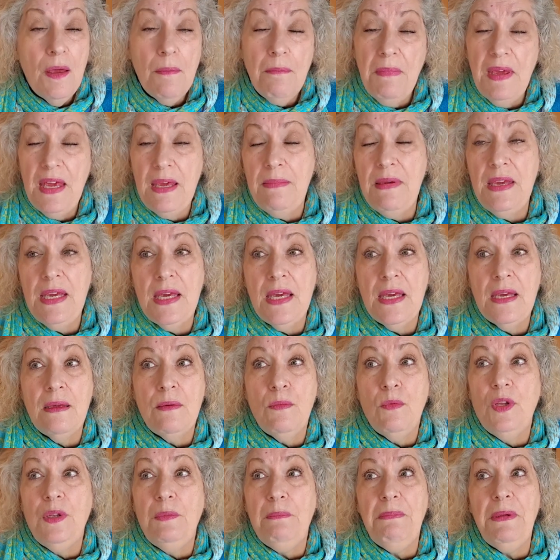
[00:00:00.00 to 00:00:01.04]
Maybe
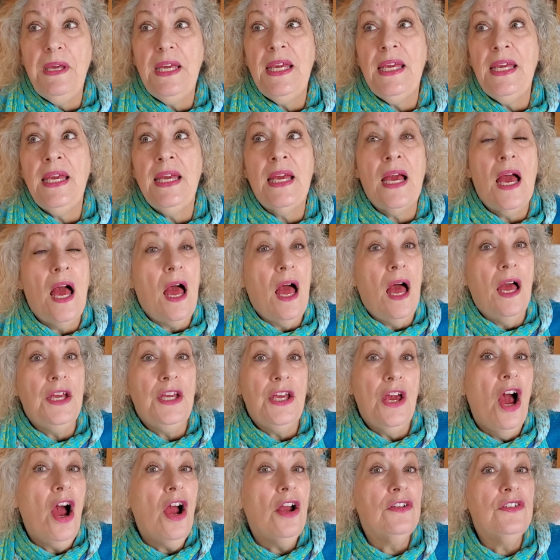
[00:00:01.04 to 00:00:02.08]
it would be a
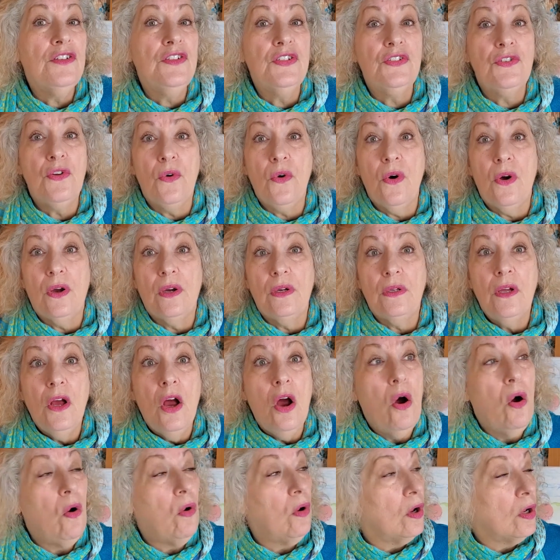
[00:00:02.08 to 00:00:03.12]
yarn store
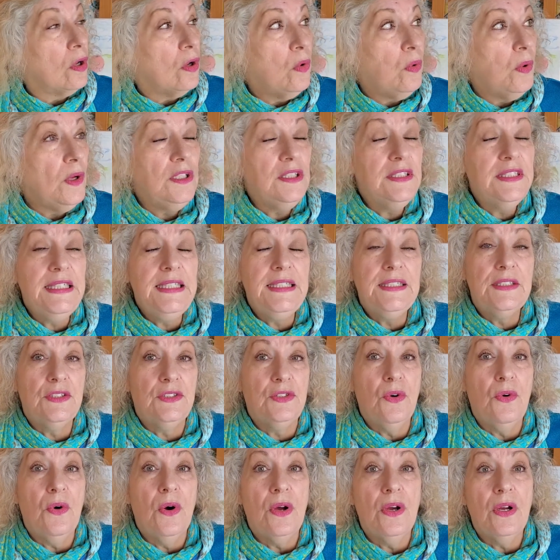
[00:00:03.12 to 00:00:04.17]
or a quilting
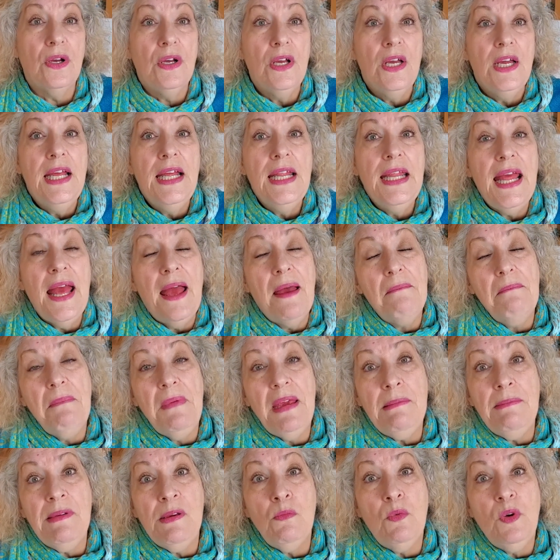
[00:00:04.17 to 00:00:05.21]
store that
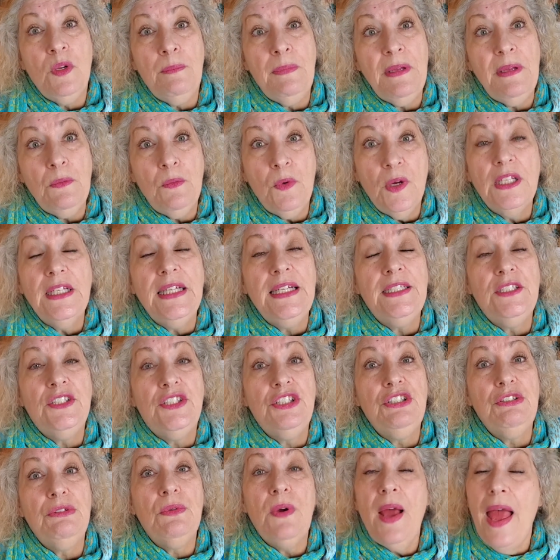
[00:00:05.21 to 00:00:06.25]
maybe would be willing
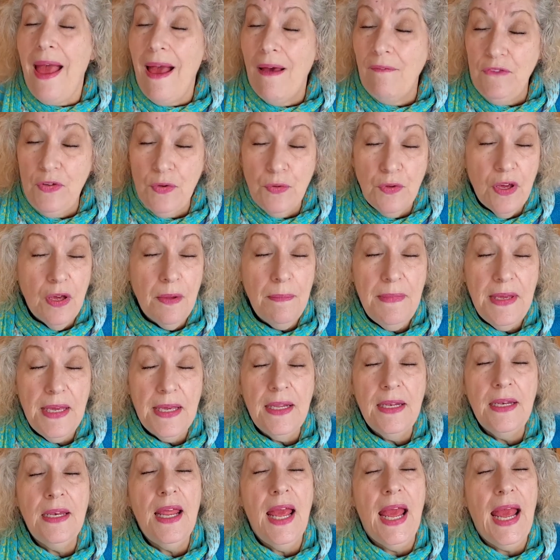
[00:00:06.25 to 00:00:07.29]
to have you come
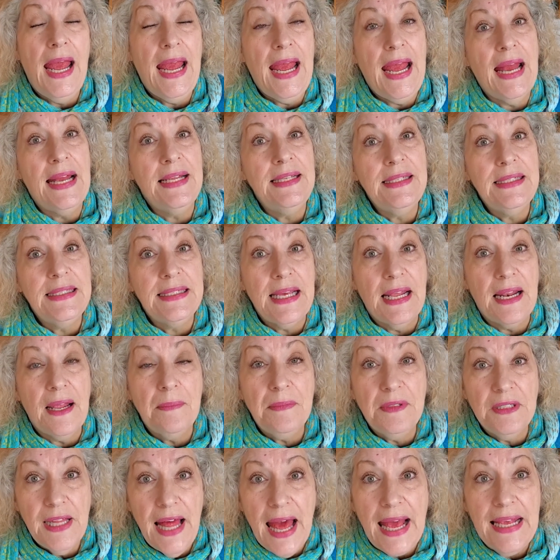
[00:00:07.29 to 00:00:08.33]
in and set
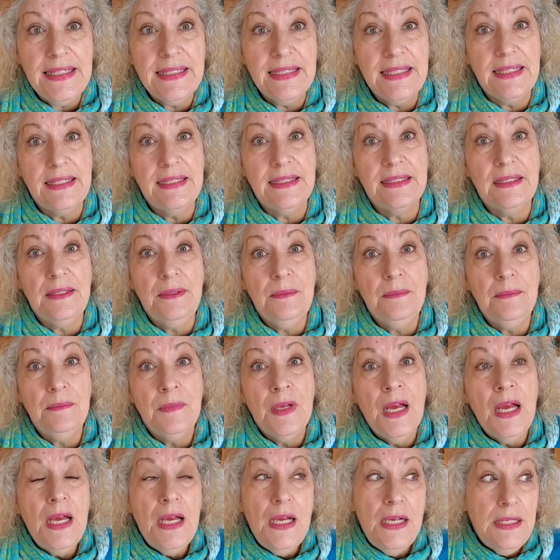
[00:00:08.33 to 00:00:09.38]
up classes.
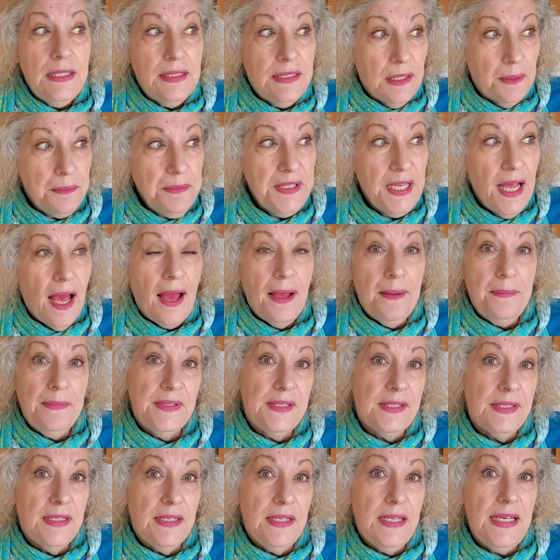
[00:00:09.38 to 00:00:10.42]

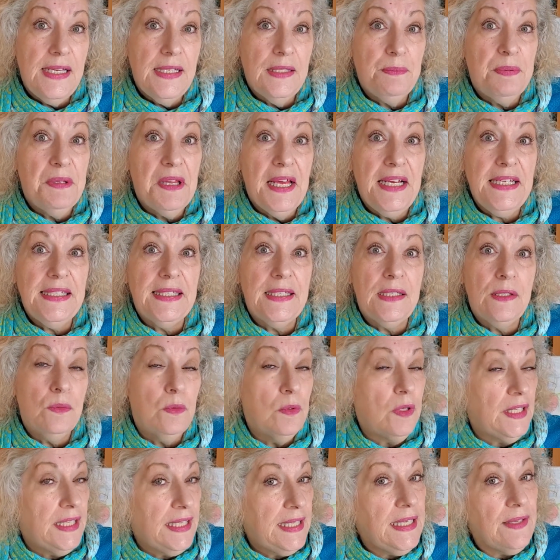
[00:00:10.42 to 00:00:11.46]
Sometimes these places
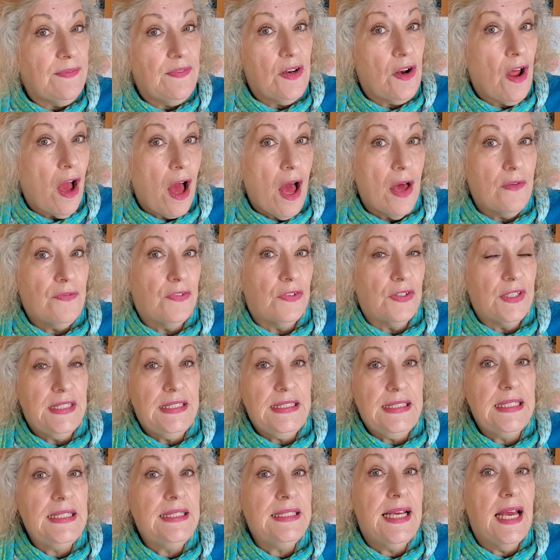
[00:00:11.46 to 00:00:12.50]
will even offer a
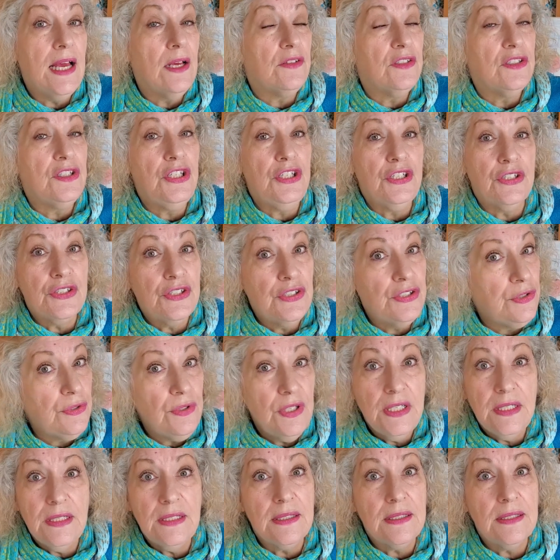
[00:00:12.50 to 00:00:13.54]
discount to your
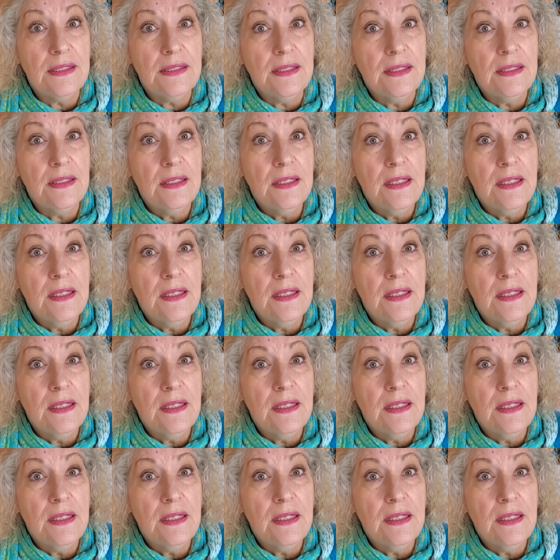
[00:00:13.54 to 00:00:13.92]
students.